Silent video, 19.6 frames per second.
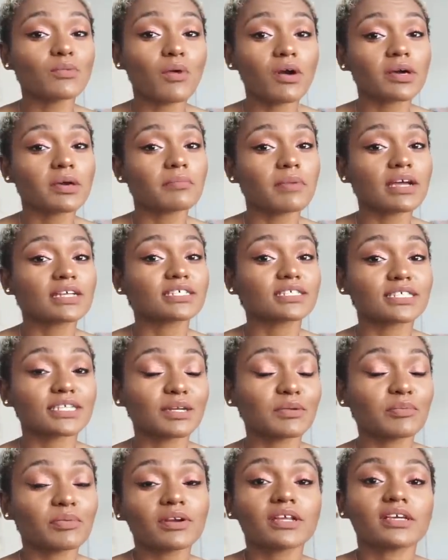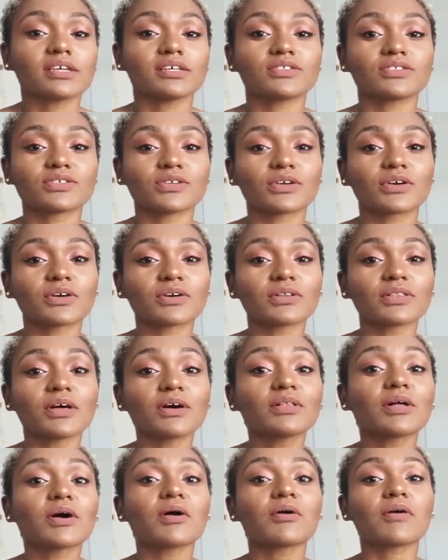Welcome back to Sitting Pretty. It's your girl
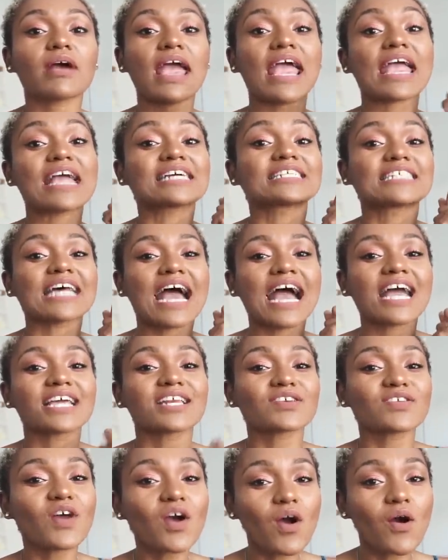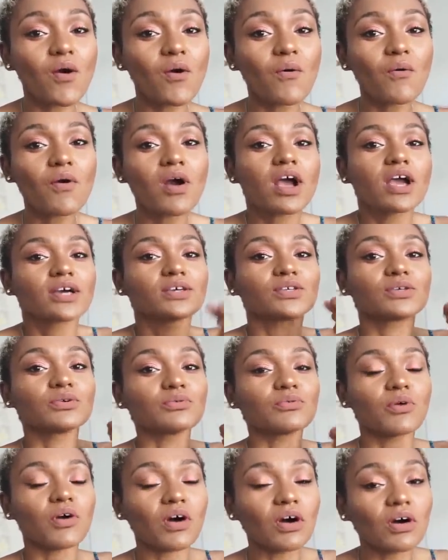Lolo, and I know
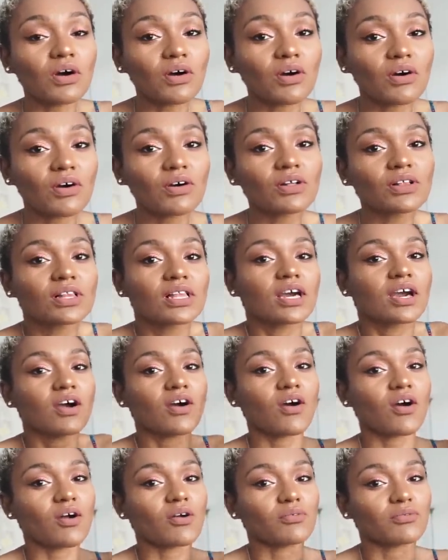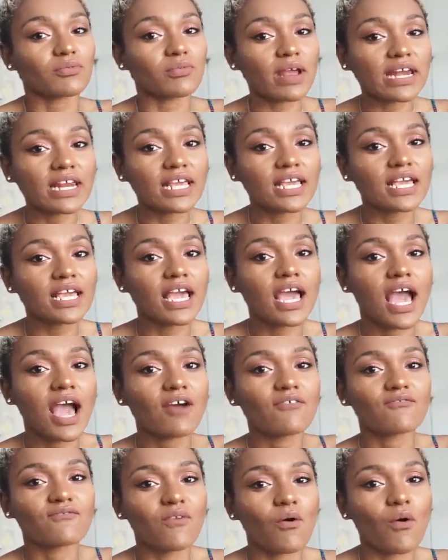you all are ready
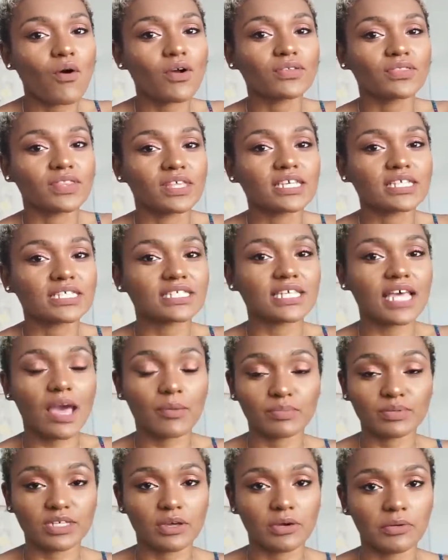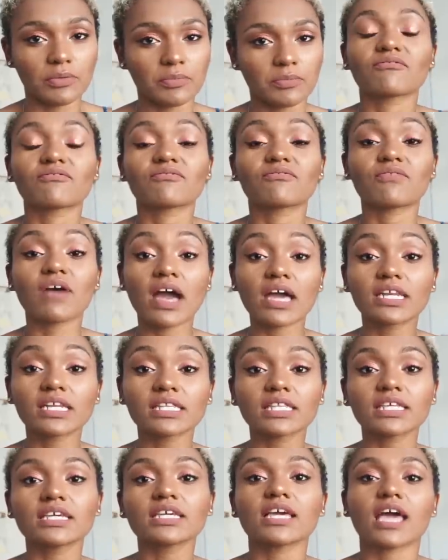for this episode.
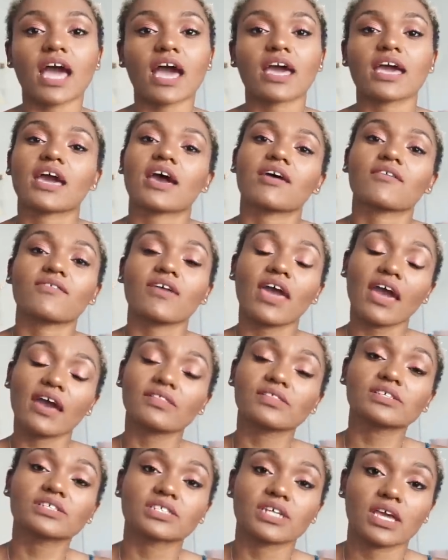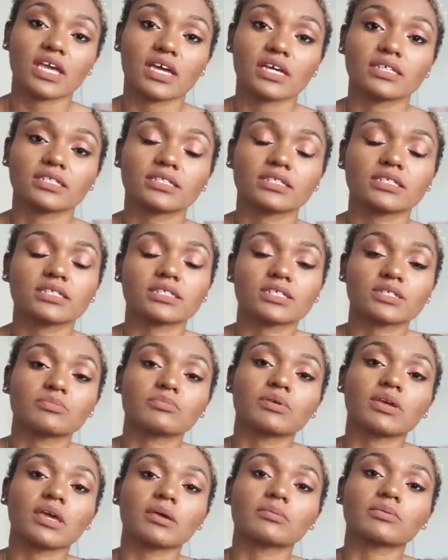Finally, I have had the chance to
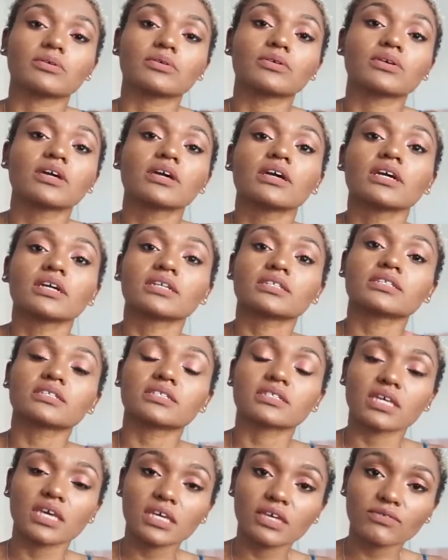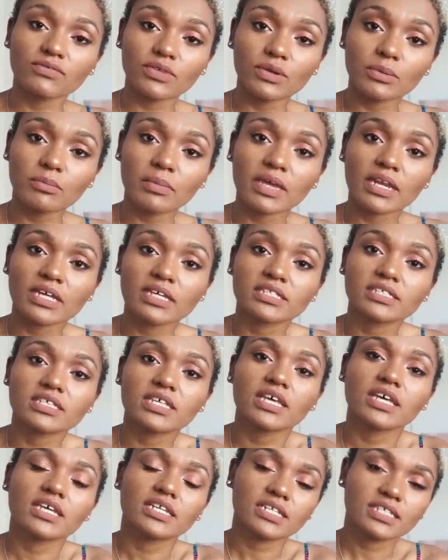be able to take a few minutes
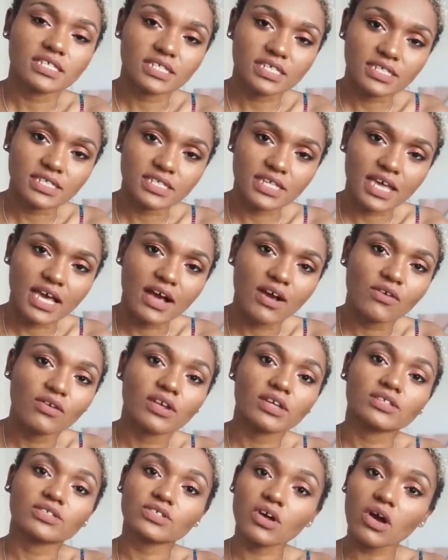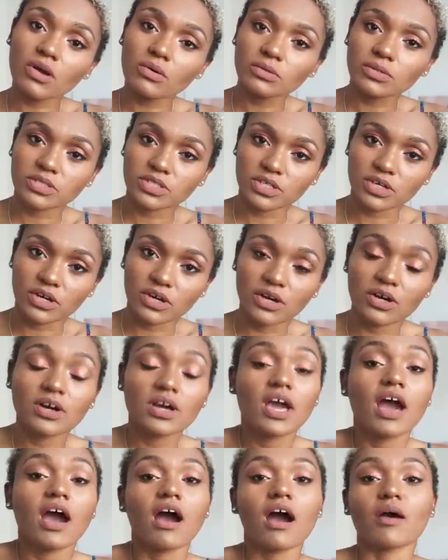to sit down and talk with y'all
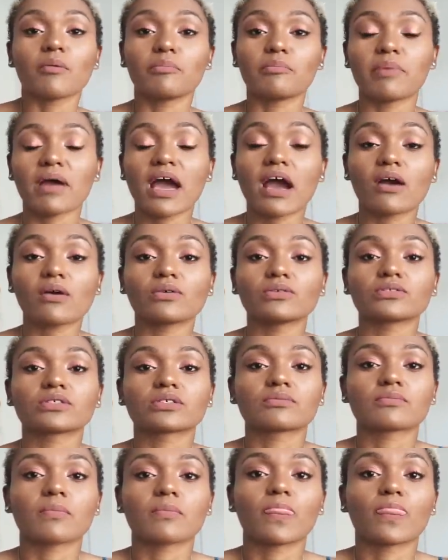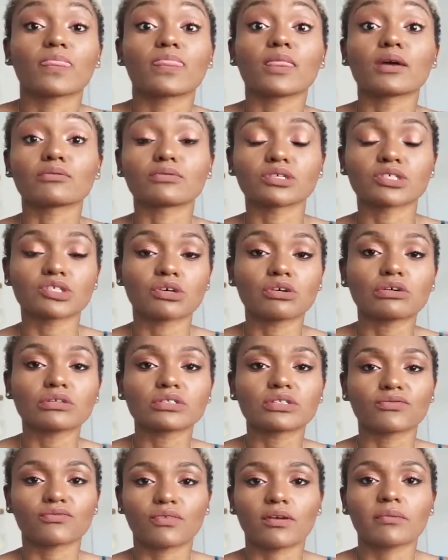about the
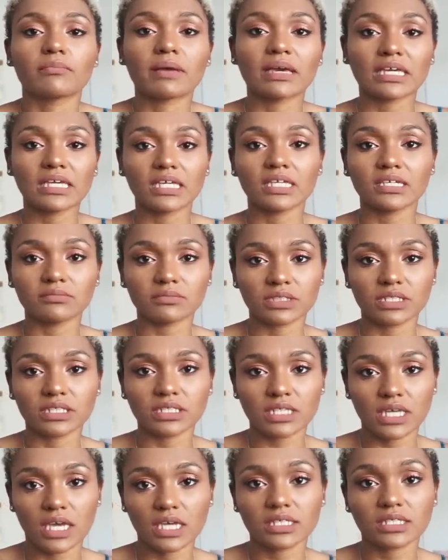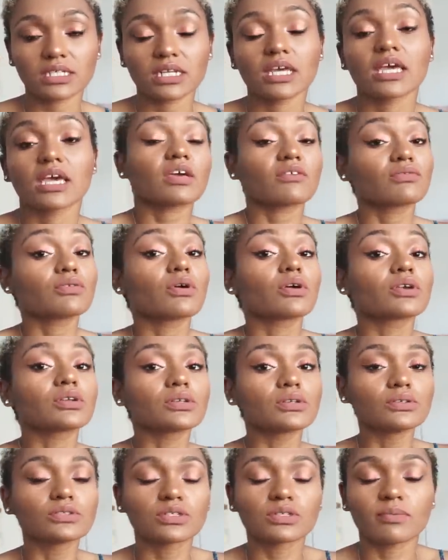results from my EMG test. If you are
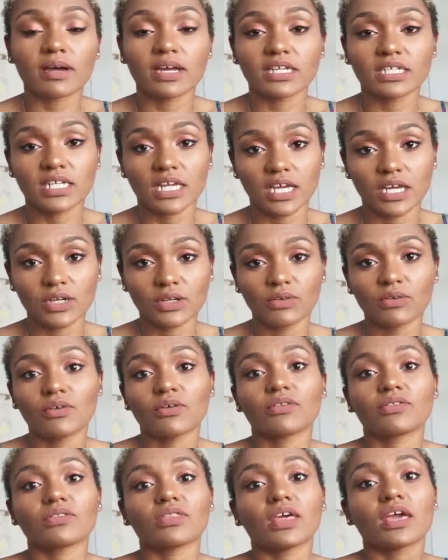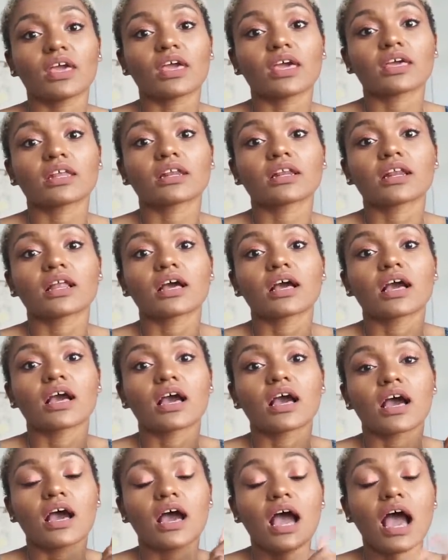new to my channel, then
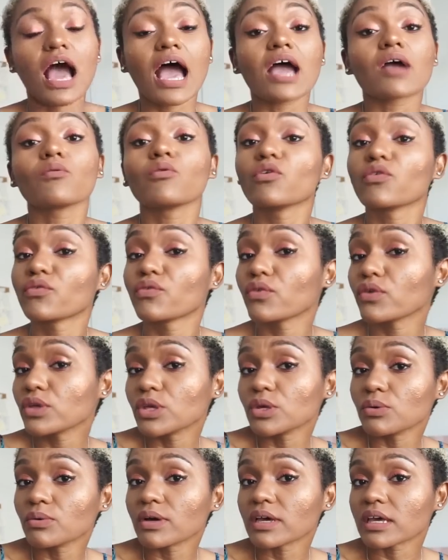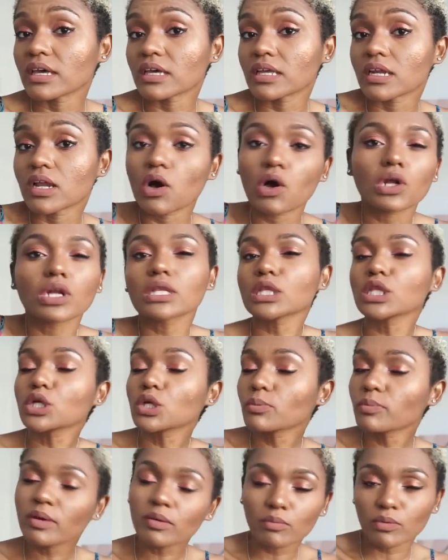I will fill you in on a
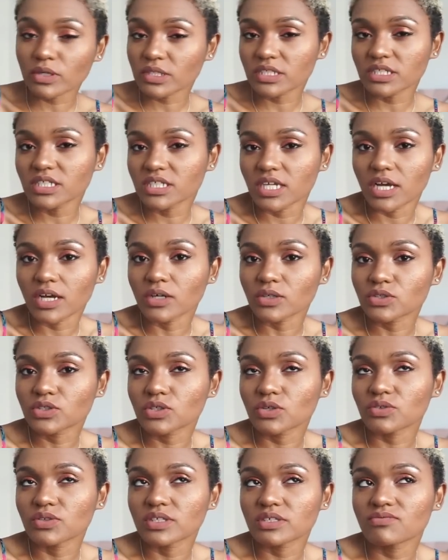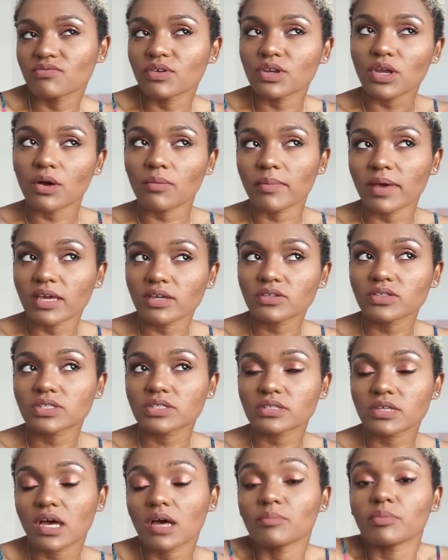little bit more detail so this video
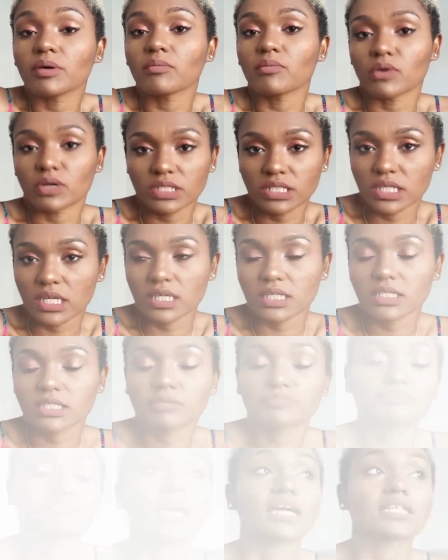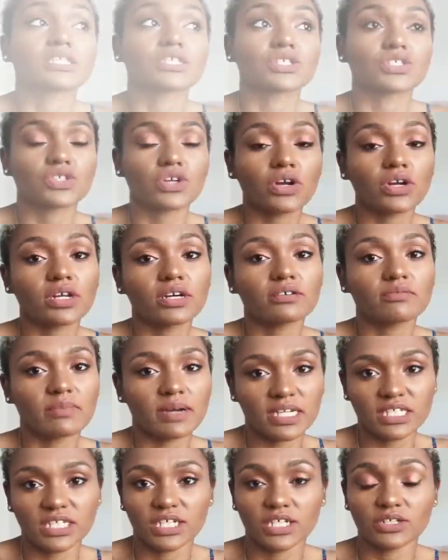makes a bit more sense. At the start of
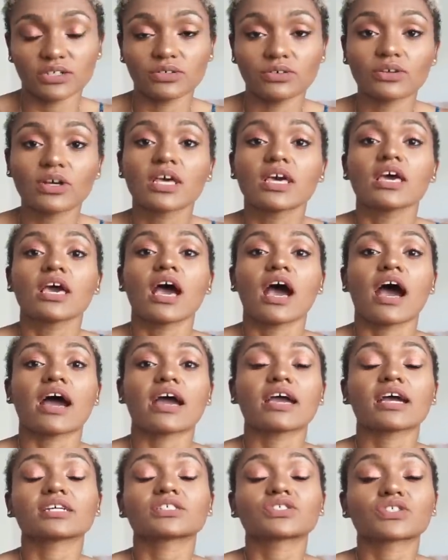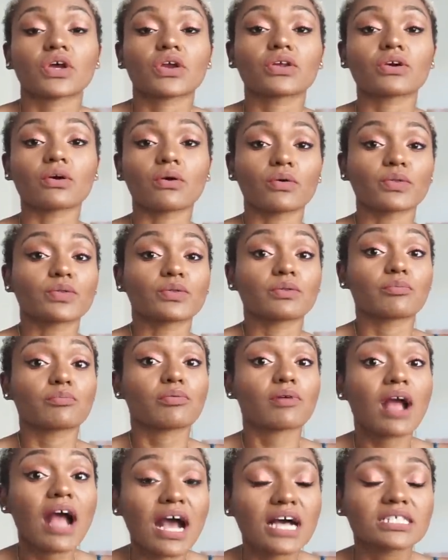my channel, I had started going through the
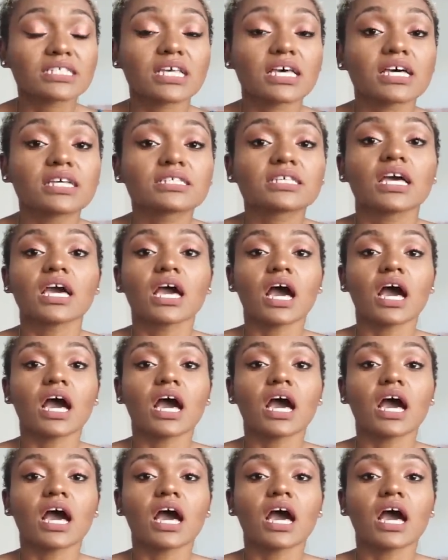process